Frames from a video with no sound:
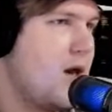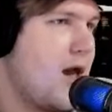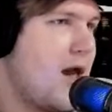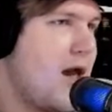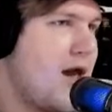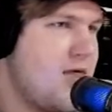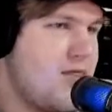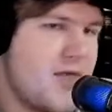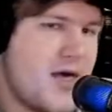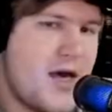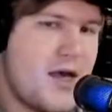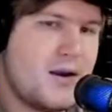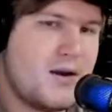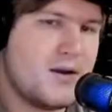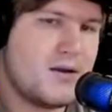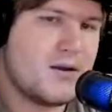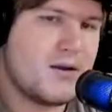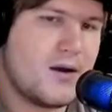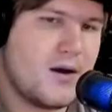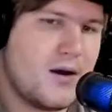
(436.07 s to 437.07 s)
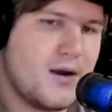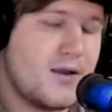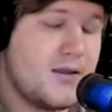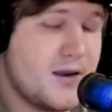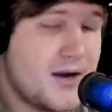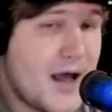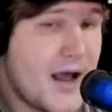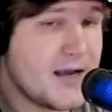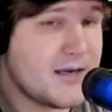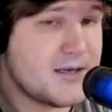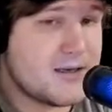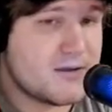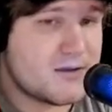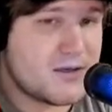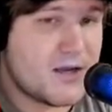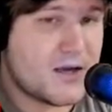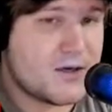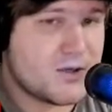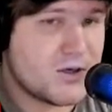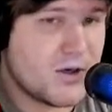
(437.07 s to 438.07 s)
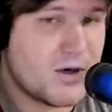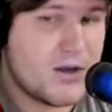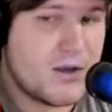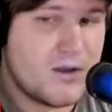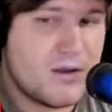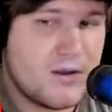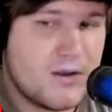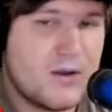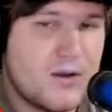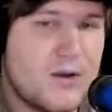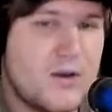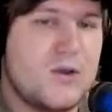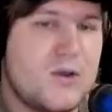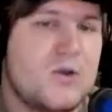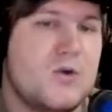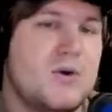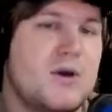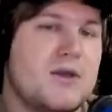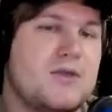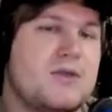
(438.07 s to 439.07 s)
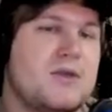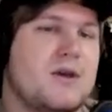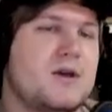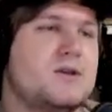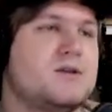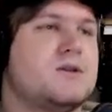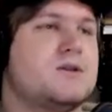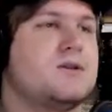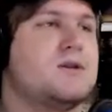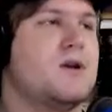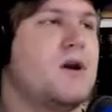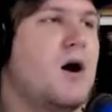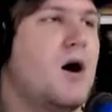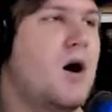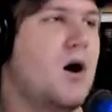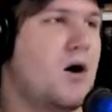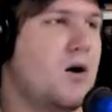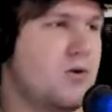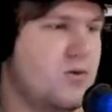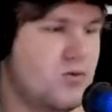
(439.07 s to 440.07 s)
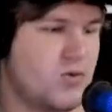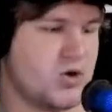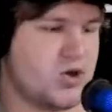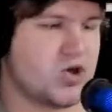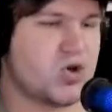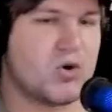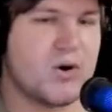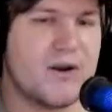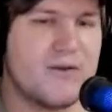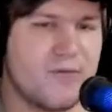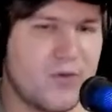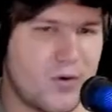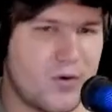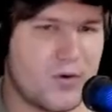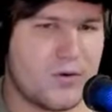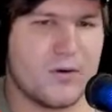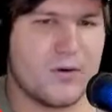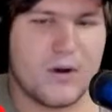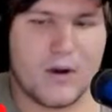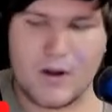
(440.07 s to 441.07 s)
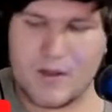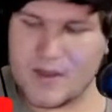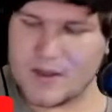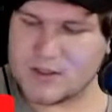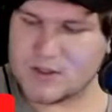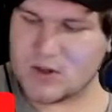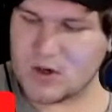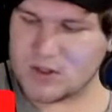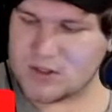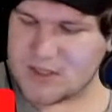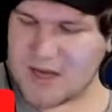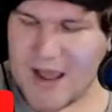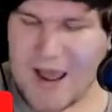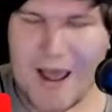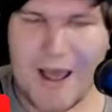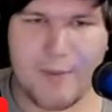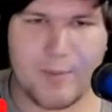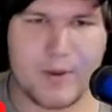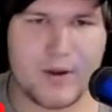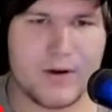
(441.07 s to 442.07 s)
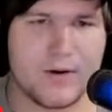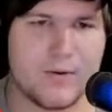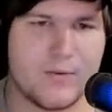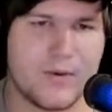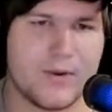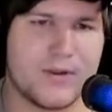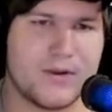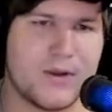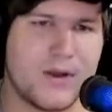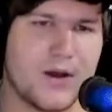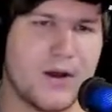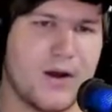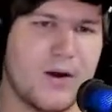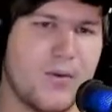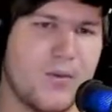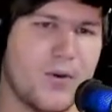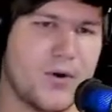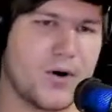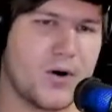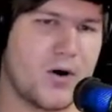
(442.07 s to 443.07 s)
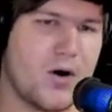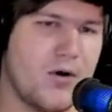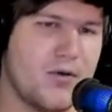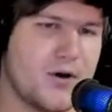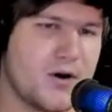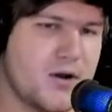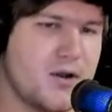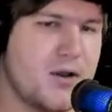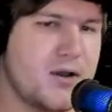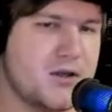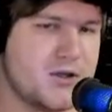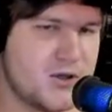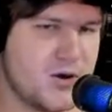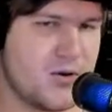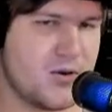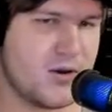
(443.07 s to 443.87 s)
And then uh, in the 19th century, you get this uh, retrieval uh, that starts to happen with uh, what are called the collegio